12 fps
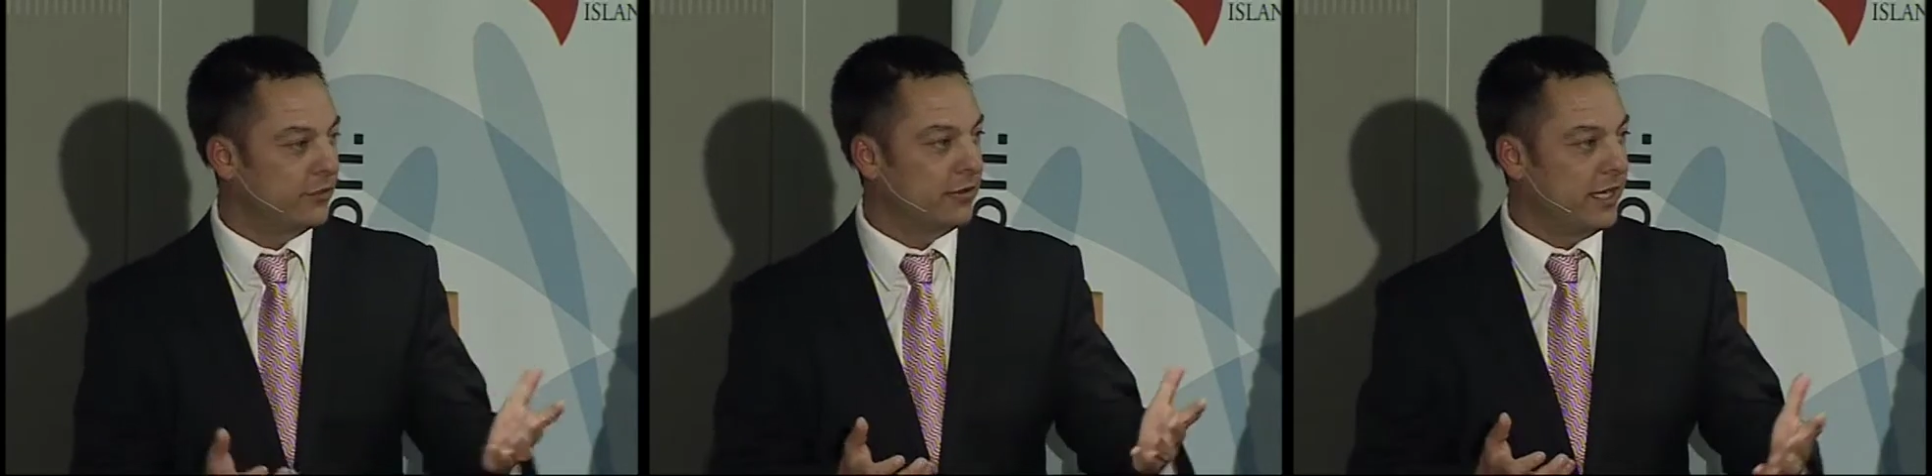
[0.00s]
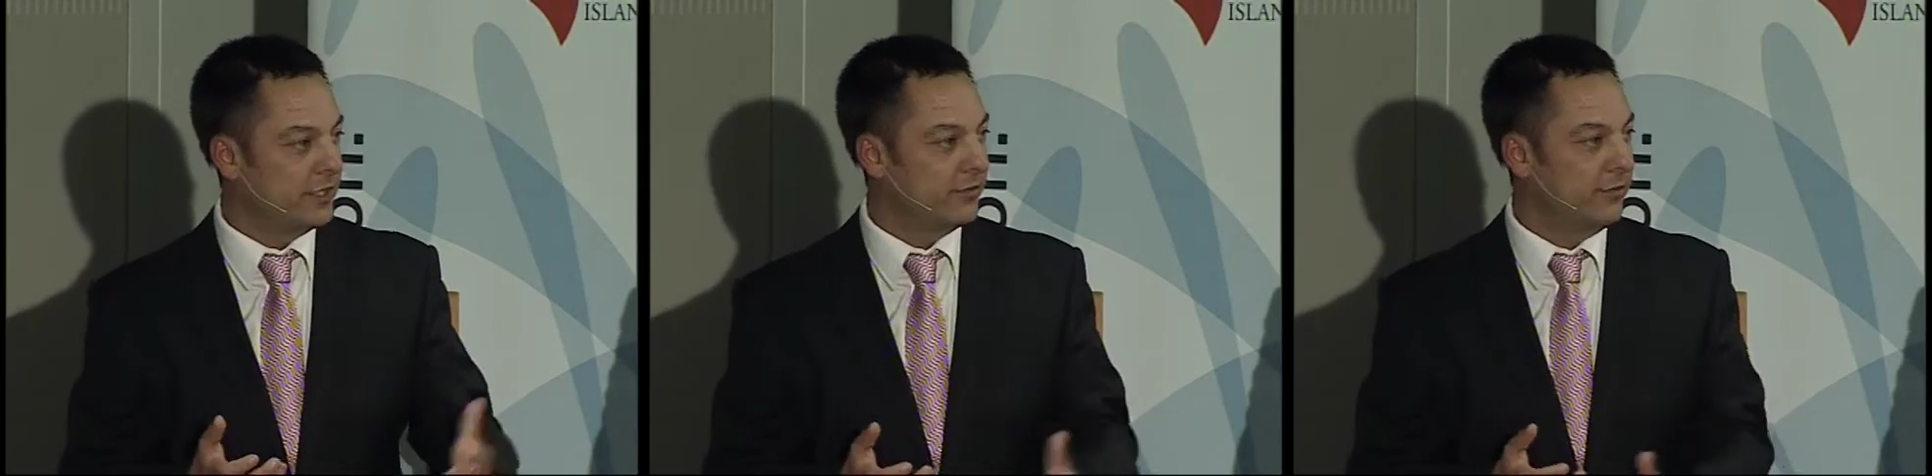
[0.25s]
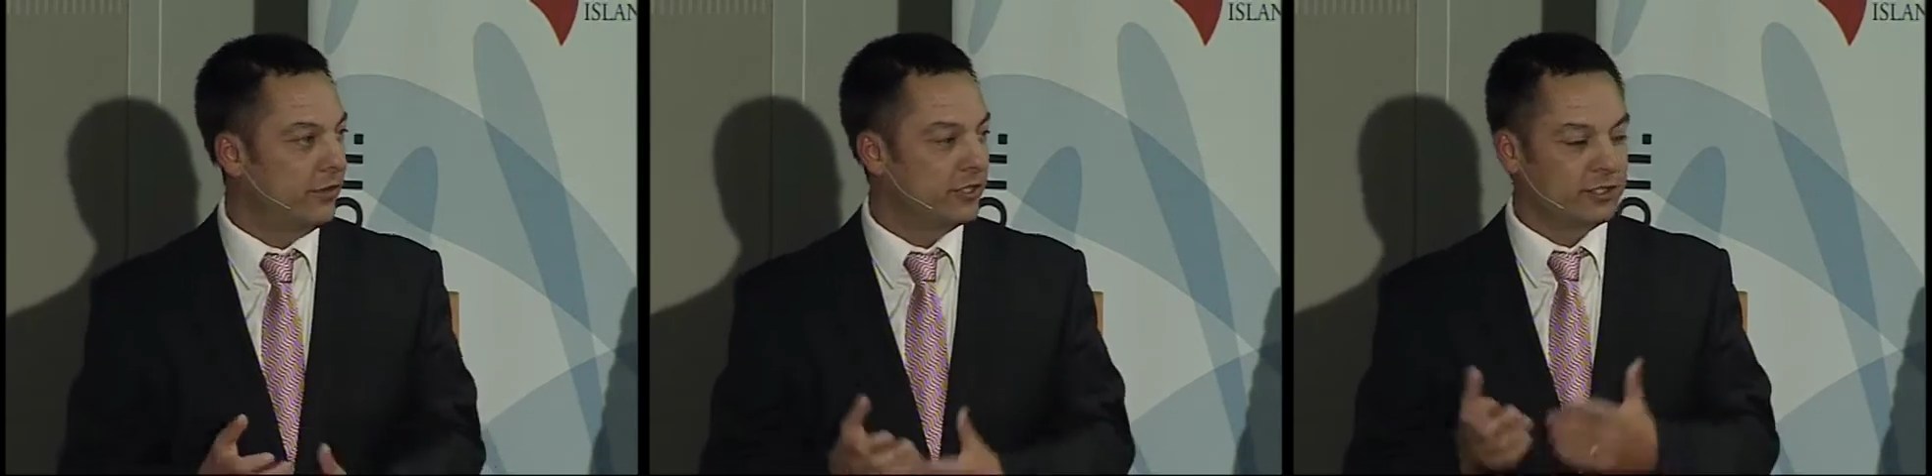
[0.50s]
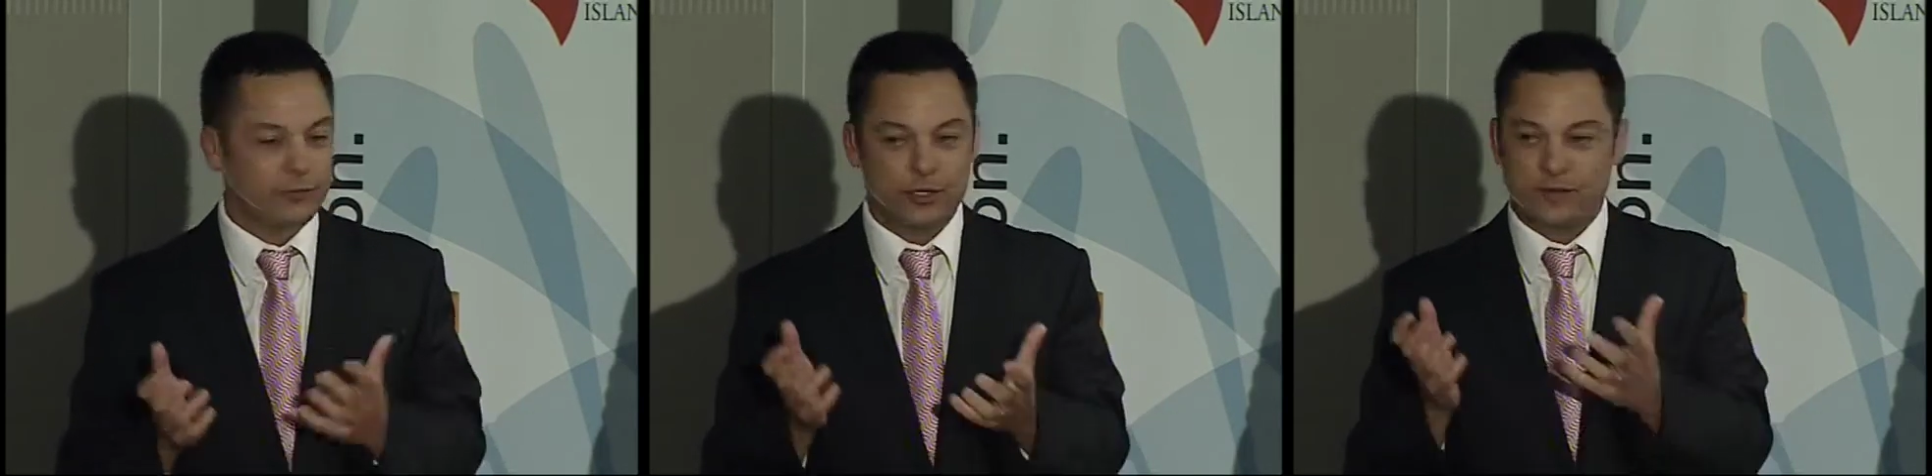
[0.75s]
transfer
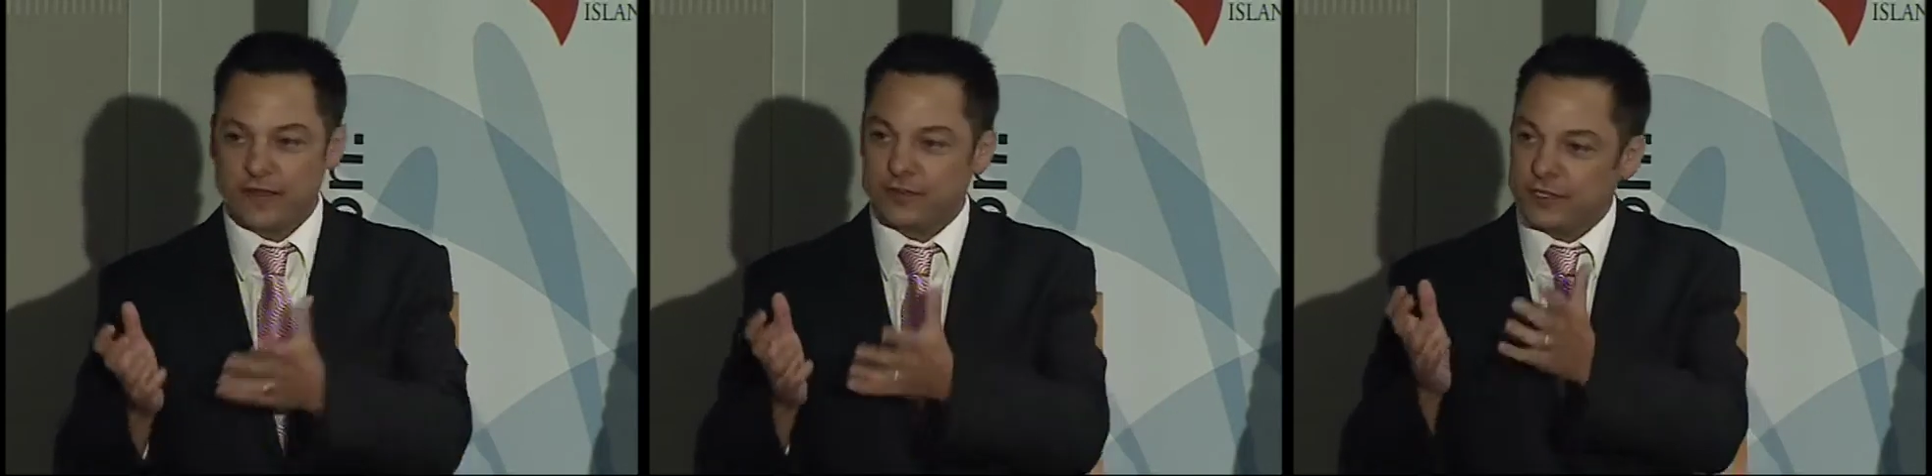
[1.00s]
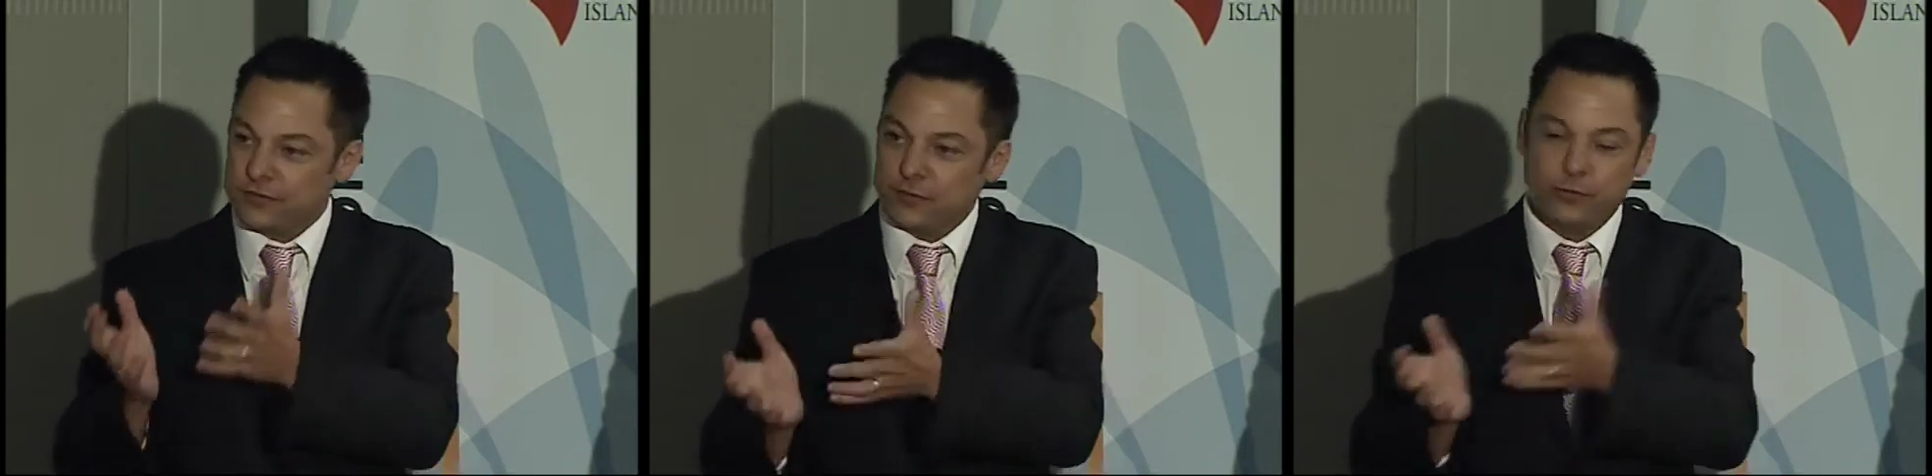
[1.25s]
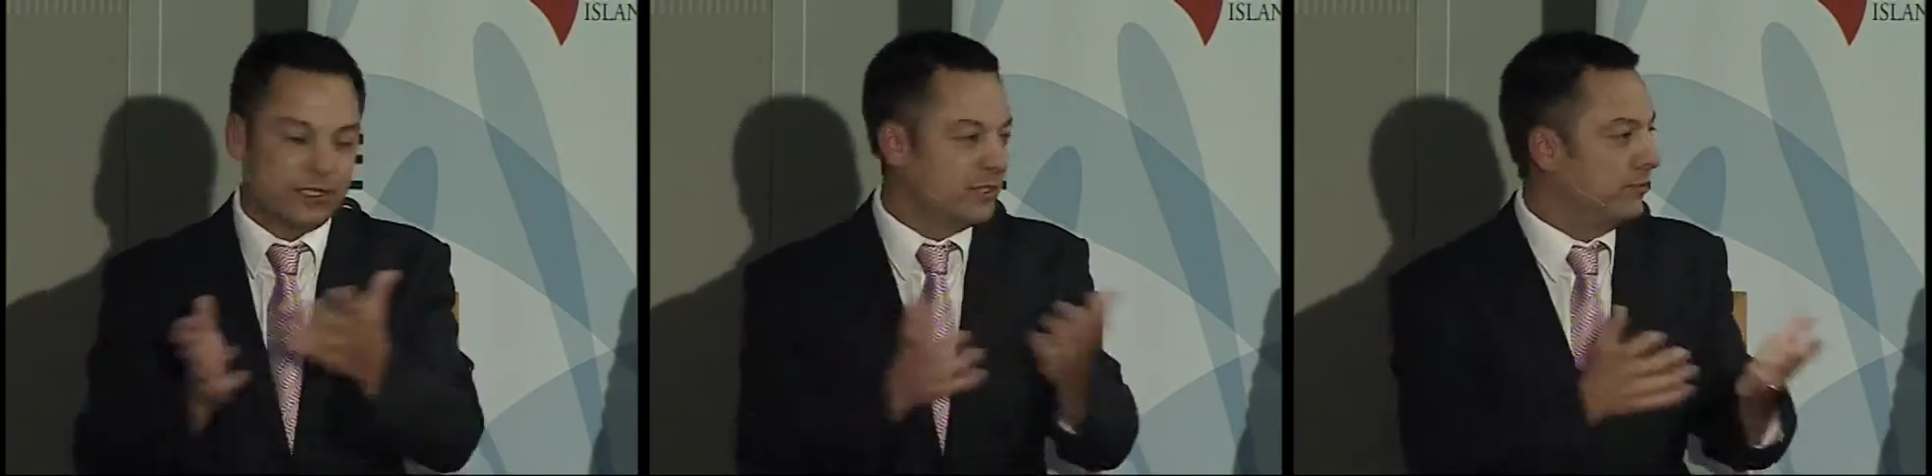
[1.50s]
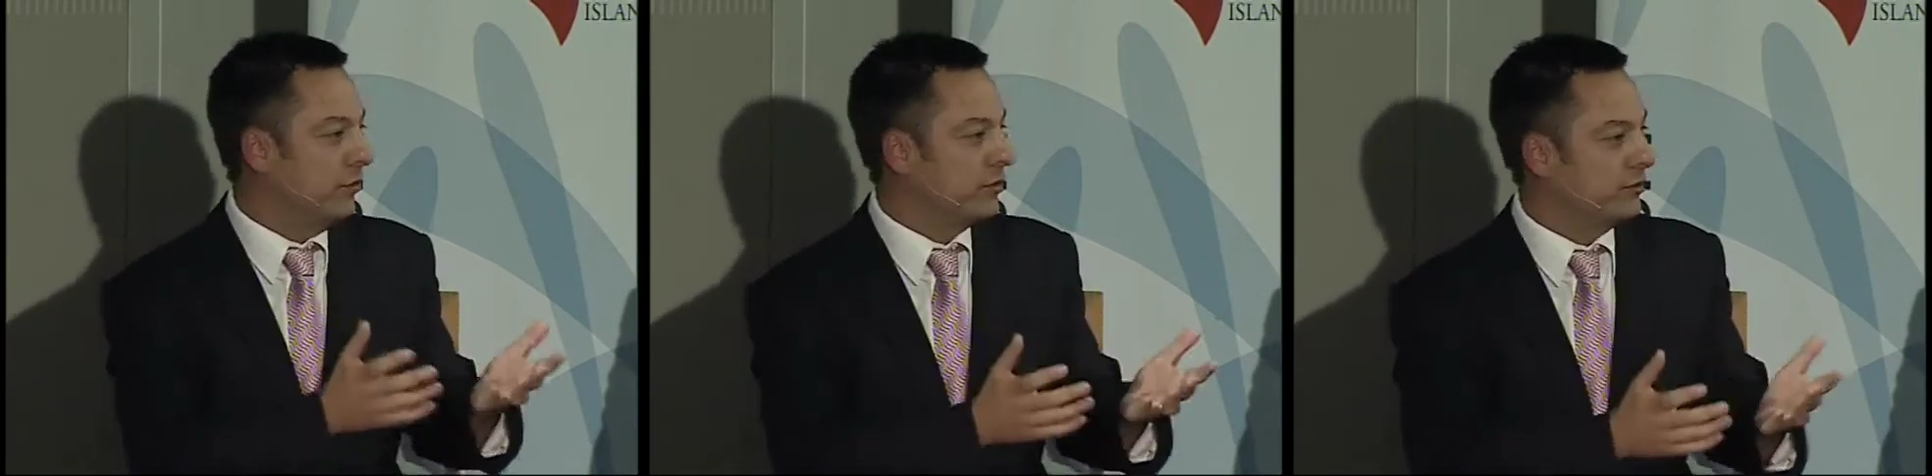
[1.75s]
to move athletes from one
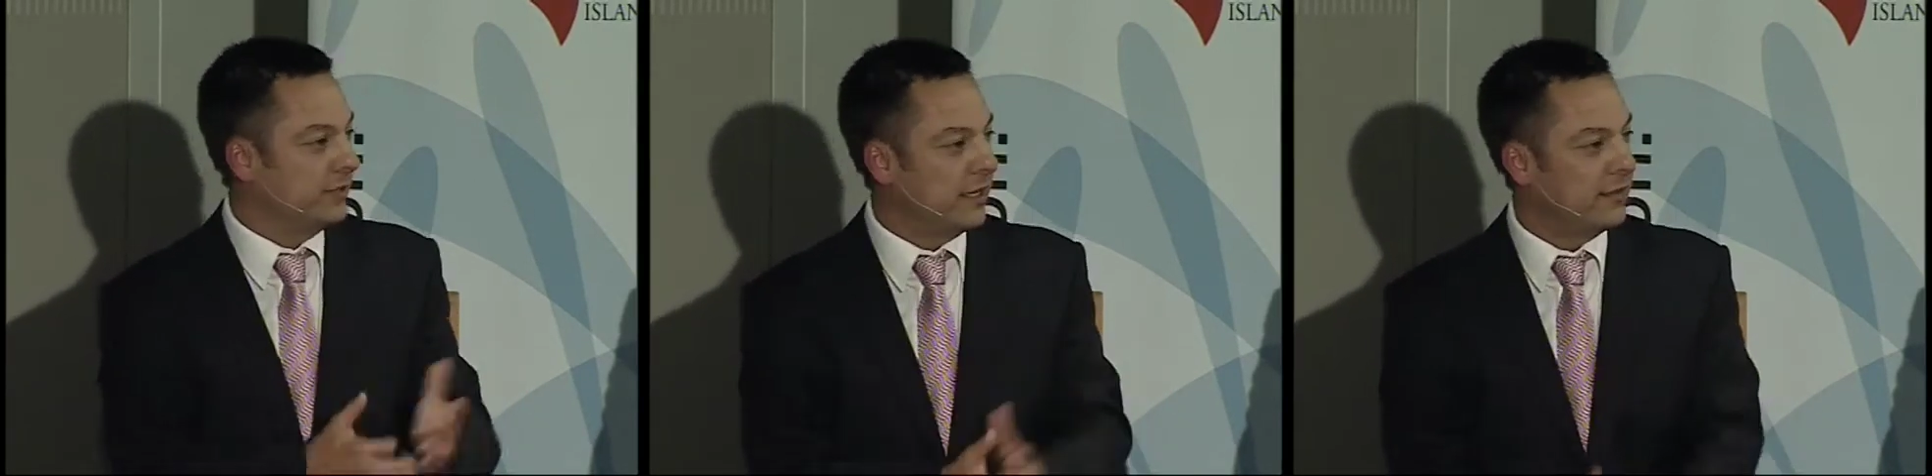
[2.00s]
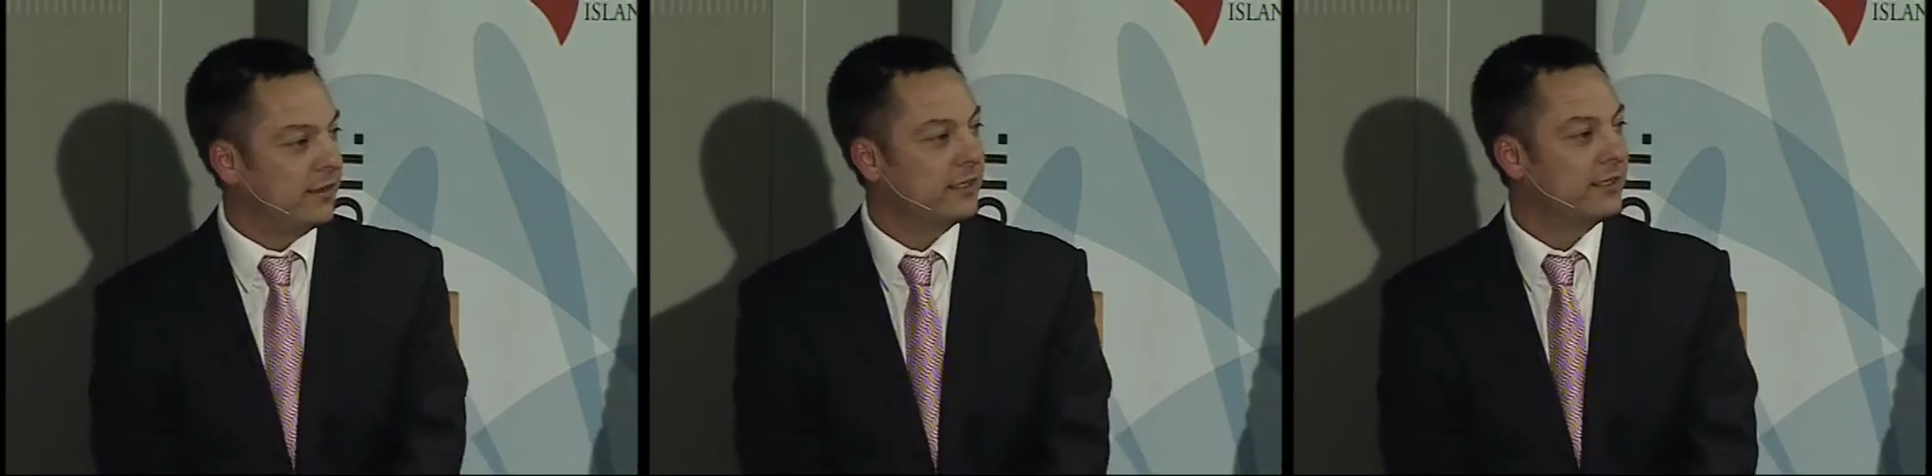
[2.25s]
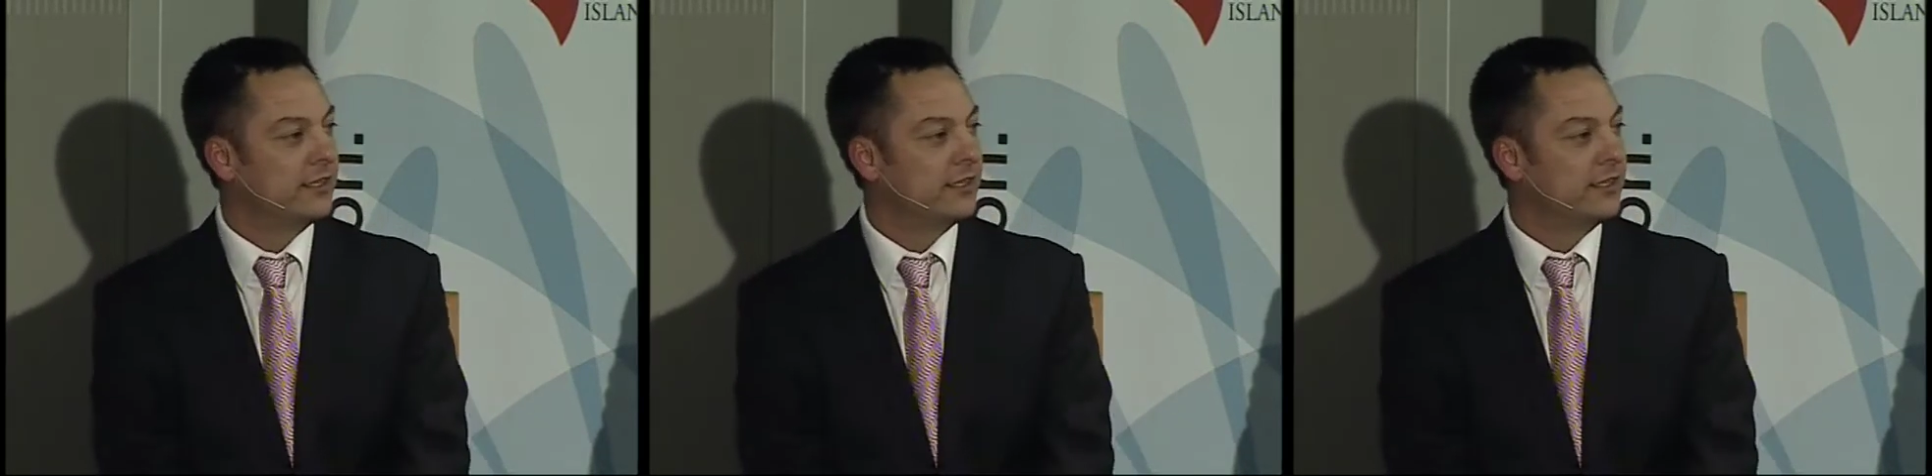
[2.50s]
sport to another,